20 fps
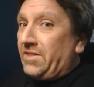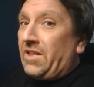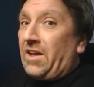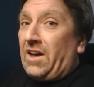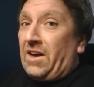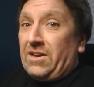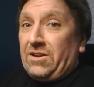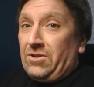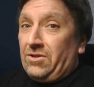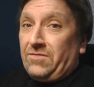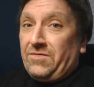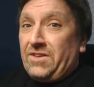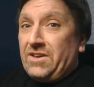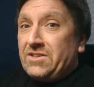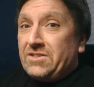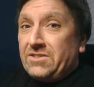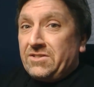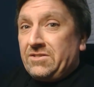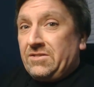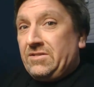I love
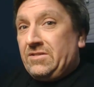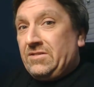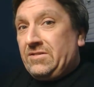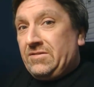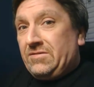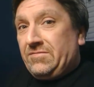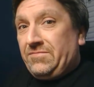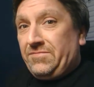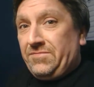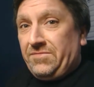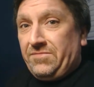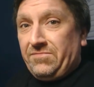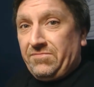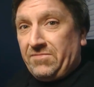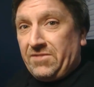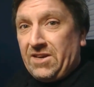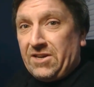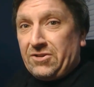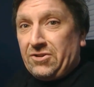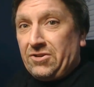this.
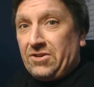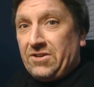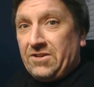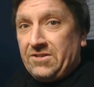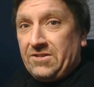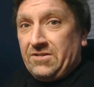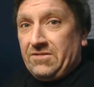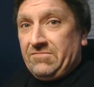Get on it.